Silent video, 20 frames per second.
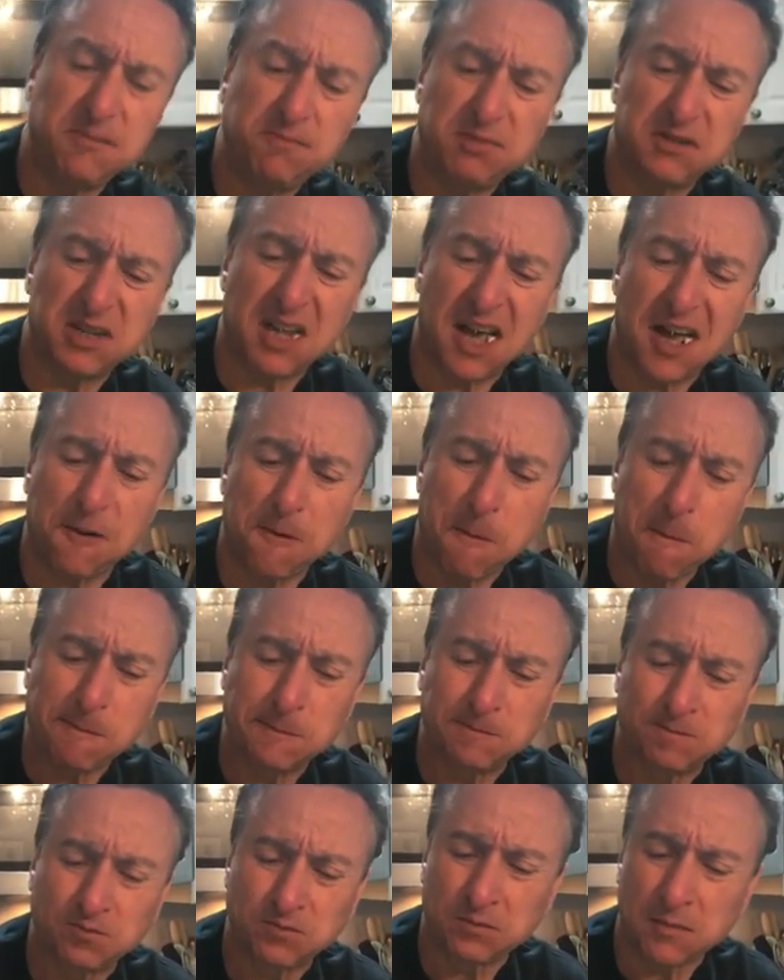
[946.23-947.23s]
out,
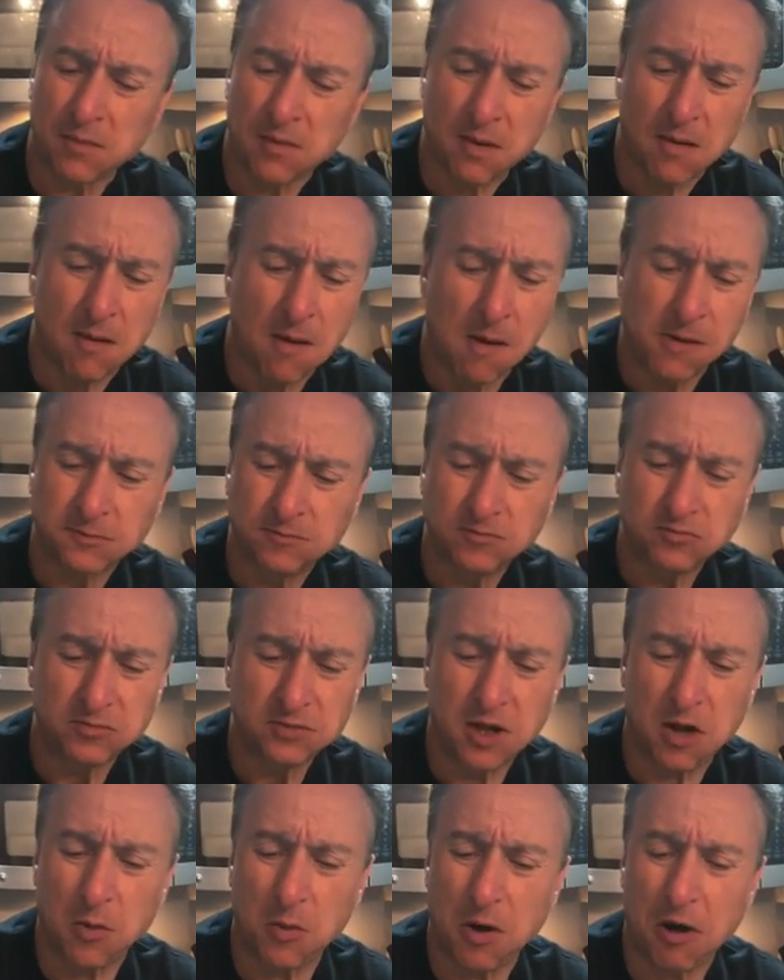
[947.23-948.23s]

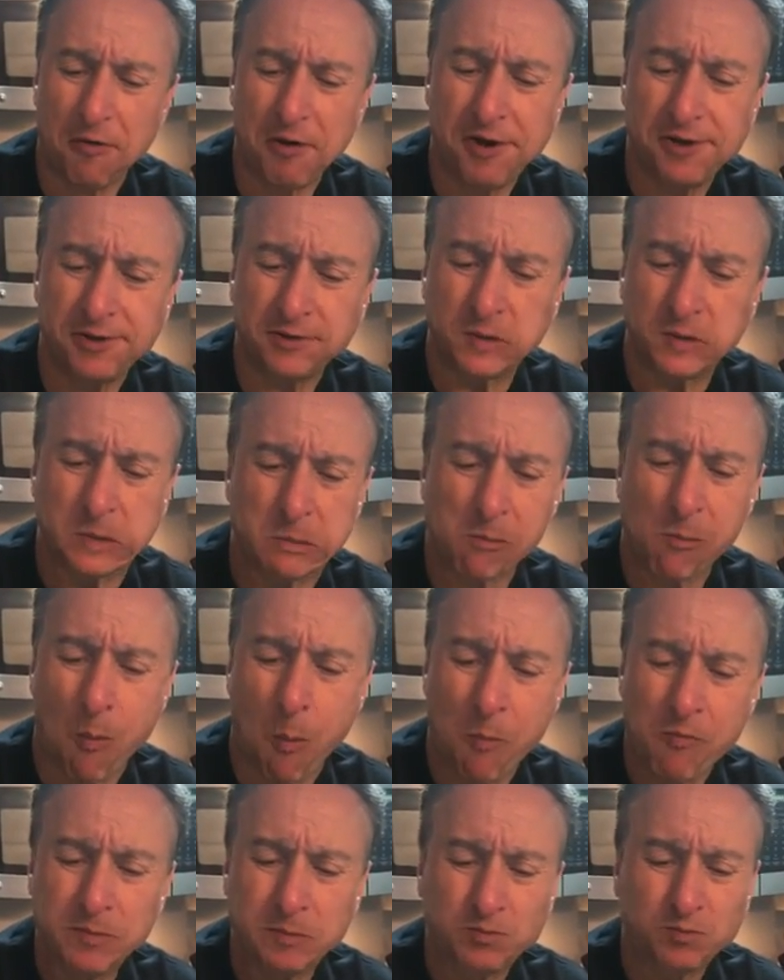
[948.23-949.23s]
don't worry,
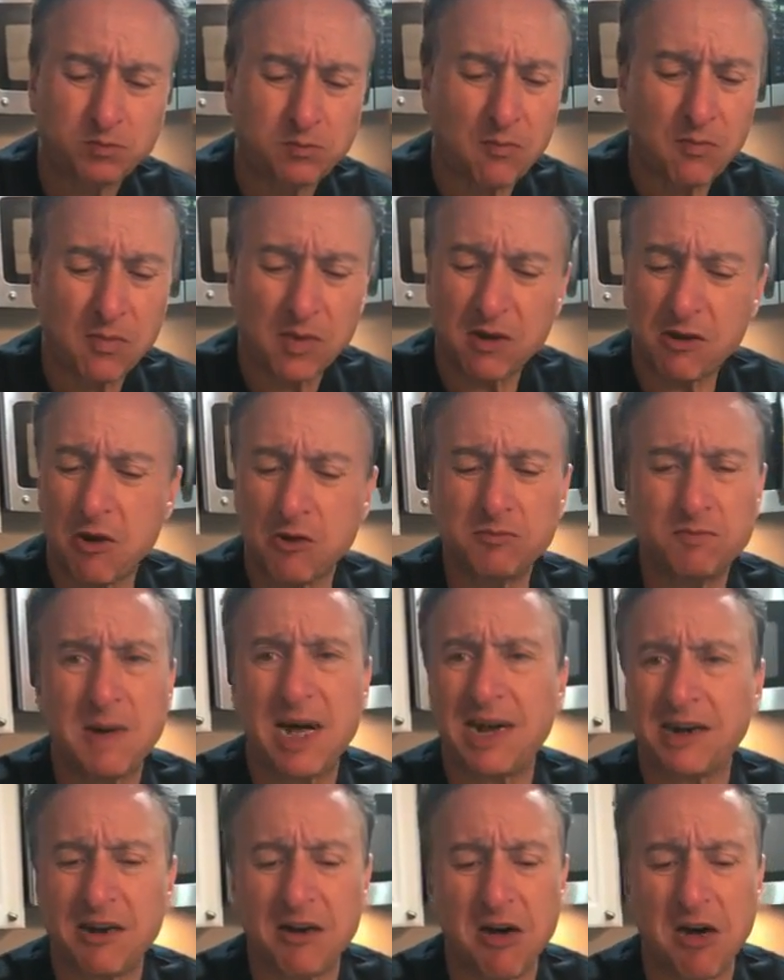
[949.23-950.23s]
it goes
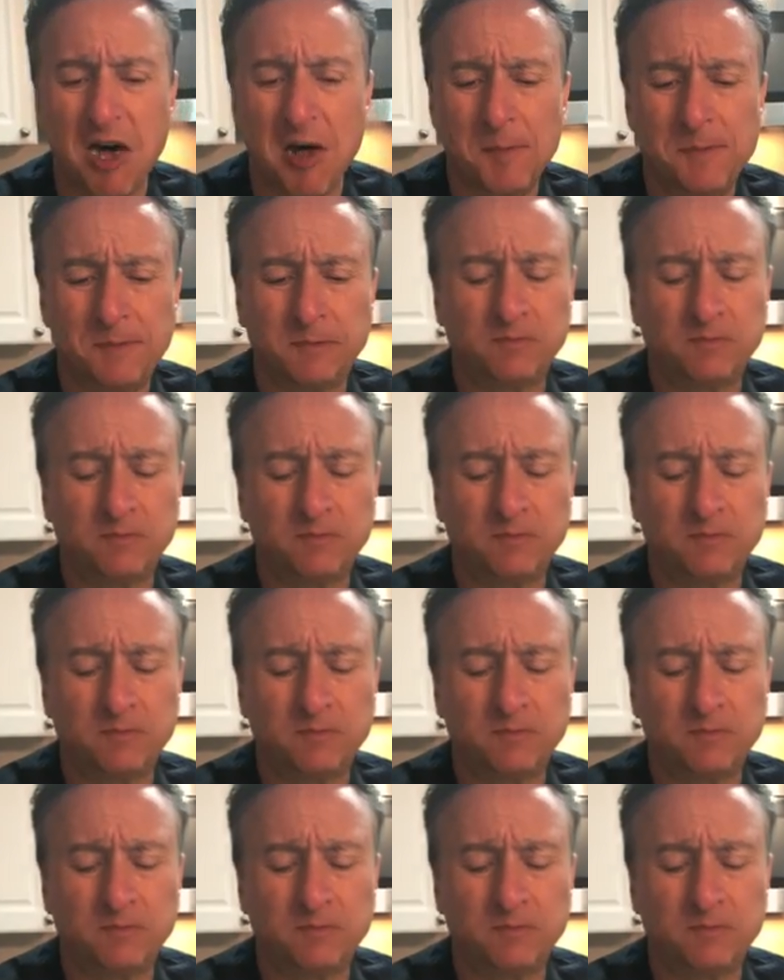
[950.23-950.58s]
back on.